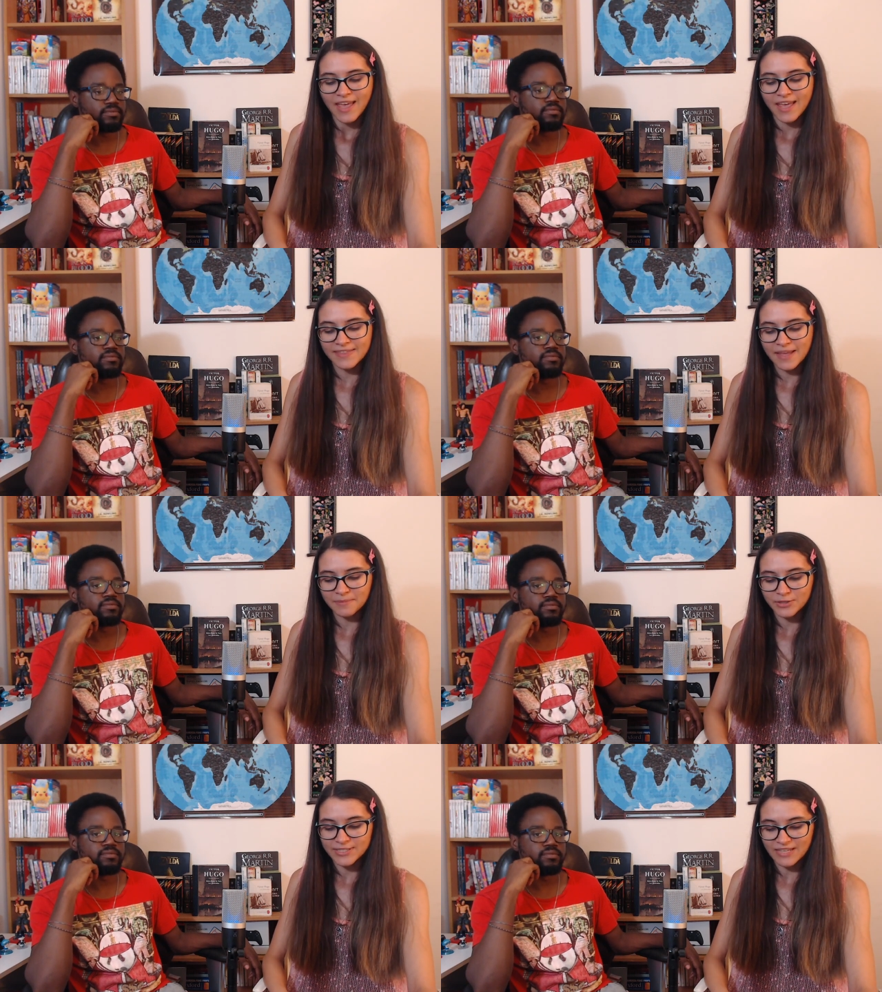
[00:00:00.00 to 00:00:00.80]
Speaker 1: at
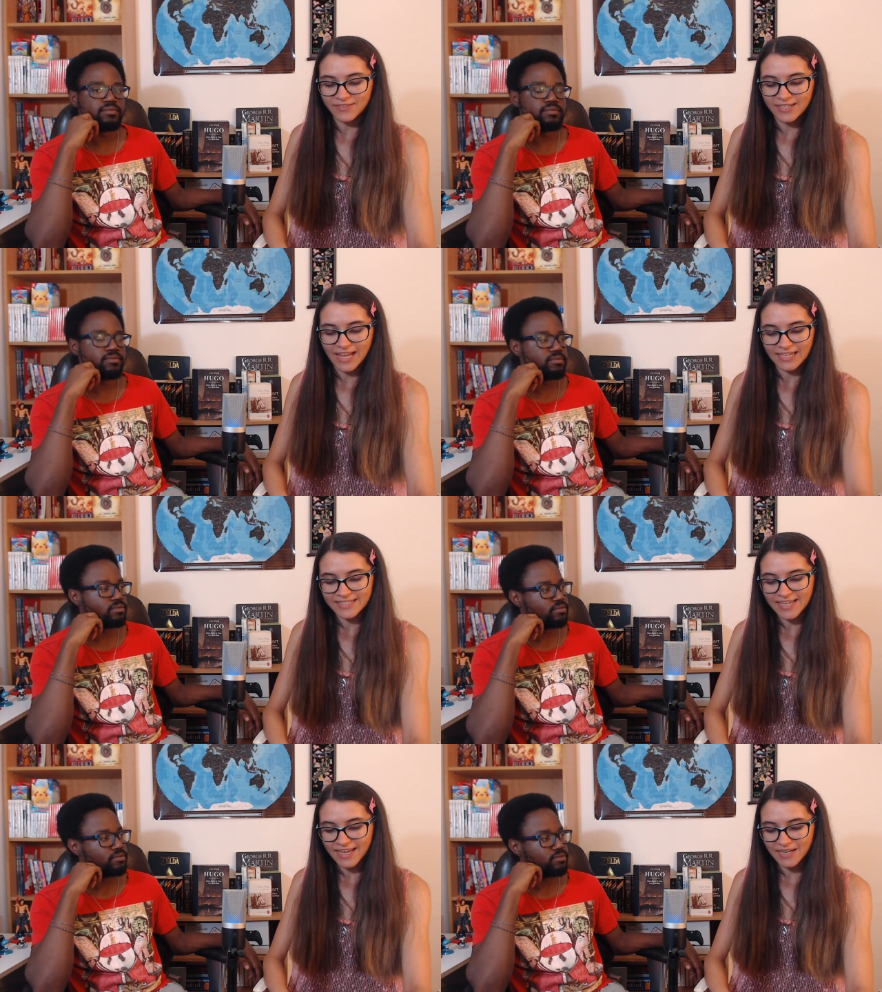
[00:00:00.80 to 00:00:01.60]
number seven, Alice
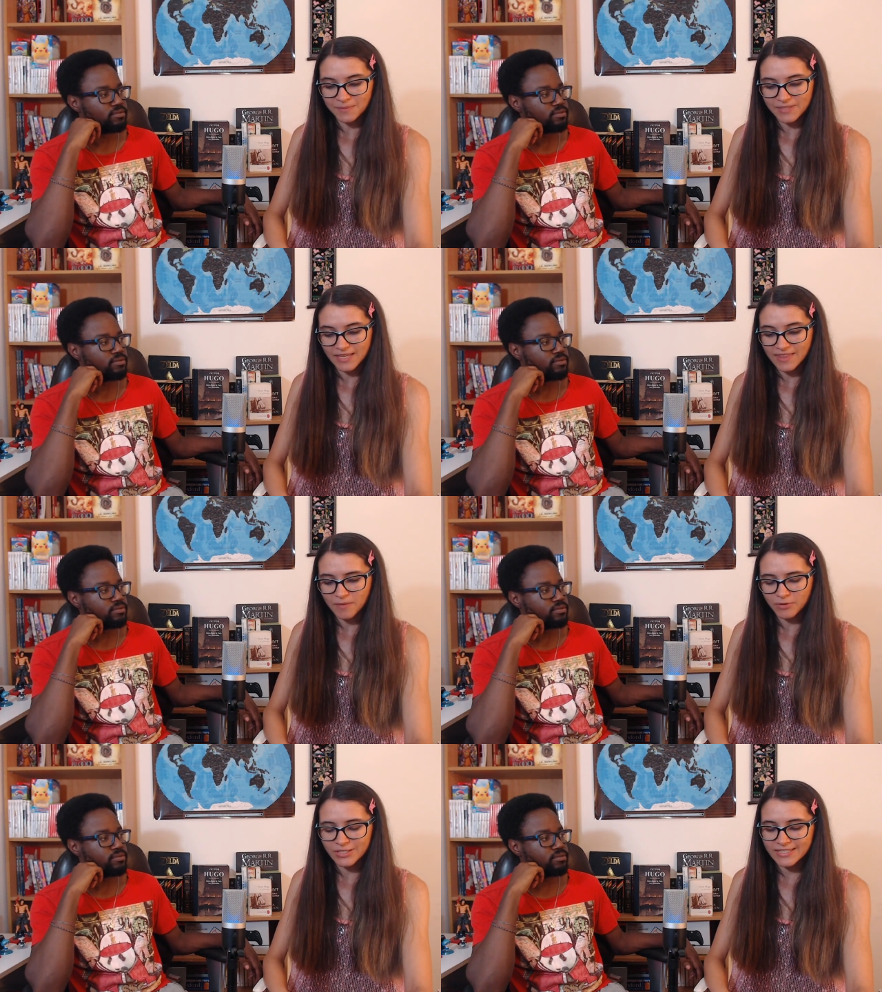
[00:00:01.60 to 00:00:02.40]
Adams, at
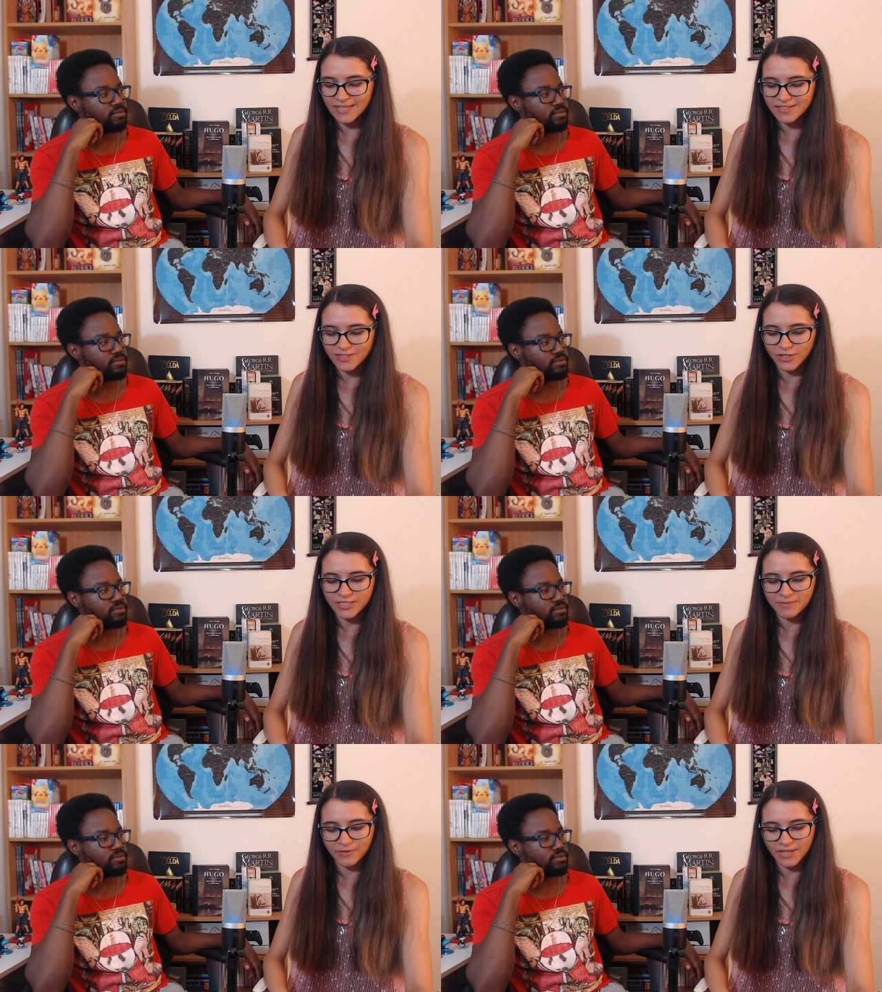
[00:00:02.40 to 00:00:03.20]
number six, Naughty
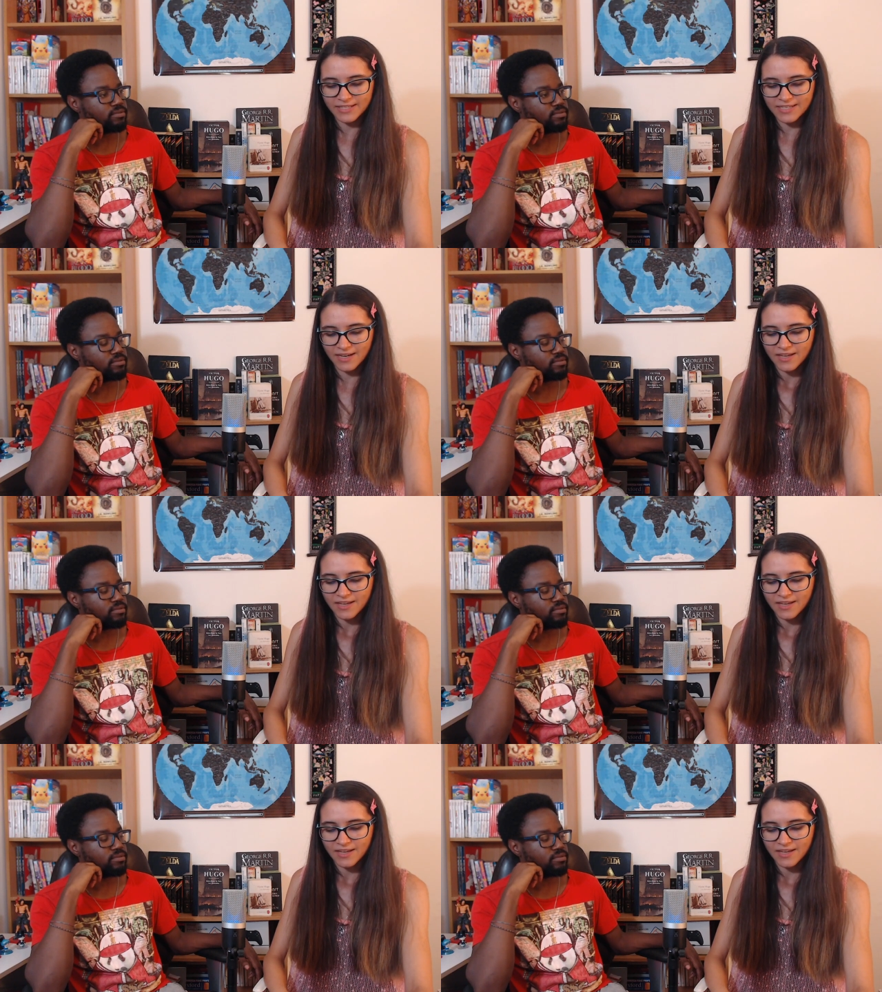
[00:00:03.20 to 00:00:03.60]
Marietta,